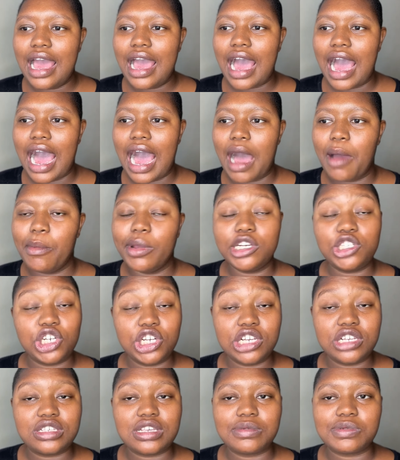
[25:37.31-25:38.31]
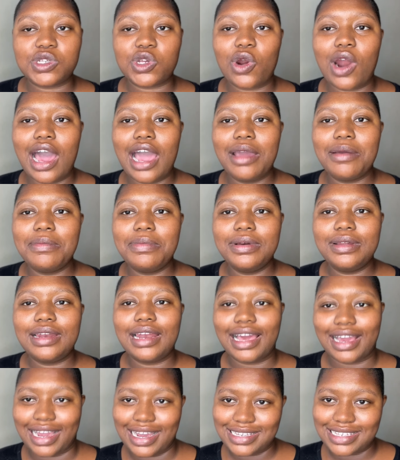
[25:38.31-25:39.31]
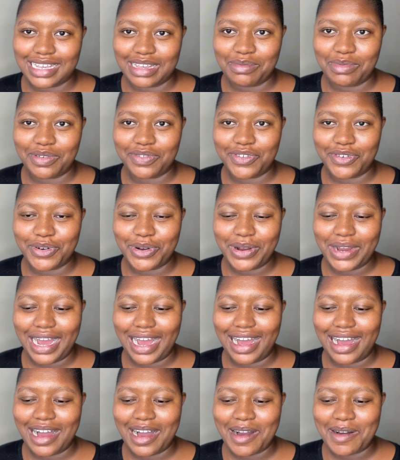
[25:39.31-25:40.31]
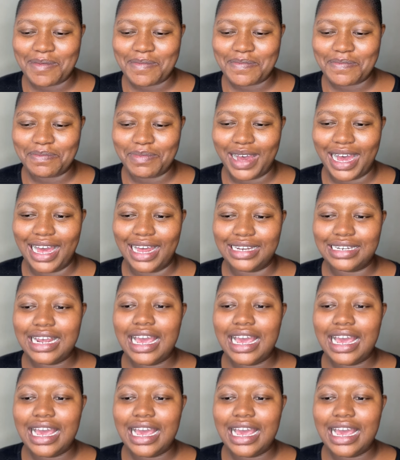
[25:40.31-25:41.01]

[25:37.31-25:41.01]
Uh, make sure you subscribe, like I said before. Um, but